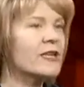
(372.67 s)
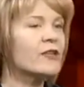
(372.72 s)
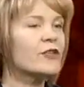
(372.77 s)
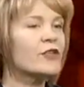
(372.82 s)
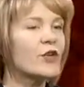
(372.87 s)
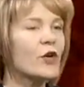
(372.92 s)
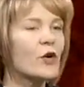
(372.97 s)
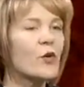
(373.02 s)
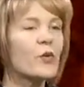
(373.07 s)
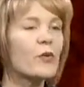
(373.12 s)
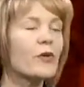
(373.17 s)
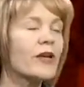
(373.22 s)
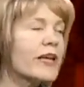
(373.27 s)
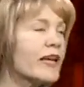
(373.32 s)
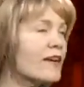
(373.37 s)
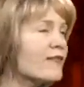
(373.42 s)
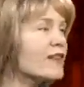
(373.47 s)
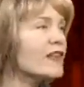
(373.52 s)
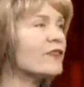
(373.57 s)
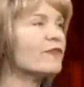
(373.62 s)
So
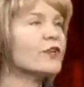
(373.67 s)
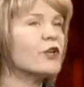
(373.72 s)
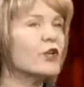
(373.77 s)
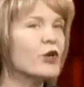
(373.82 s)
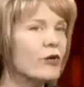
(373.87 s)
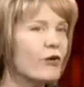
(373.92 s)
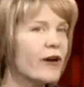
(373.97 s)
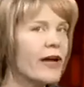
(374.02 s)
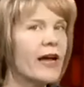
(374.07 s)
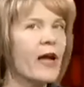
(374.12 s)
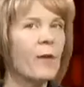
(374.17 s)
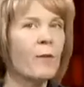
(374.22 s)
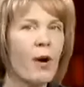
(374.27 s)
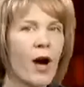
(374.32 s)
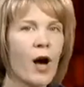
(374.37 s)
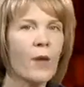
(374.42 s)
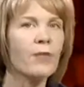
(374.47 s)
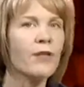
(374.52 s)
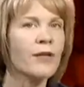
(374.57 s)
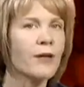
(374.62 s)
even if you create a
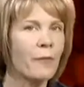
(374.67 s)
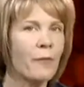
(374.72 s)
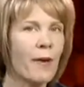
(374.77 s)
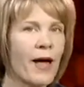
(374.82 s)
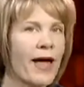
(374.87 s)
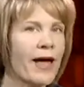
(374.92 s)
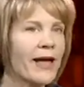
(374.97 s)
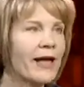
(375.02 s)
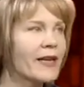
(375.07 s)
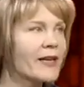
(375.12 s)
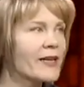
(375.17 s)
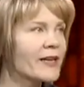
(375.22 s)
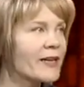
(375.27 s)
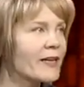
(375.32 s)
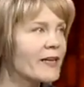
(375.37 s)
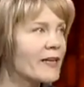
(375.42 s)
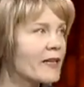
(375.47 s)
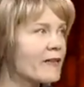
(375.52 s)
public bank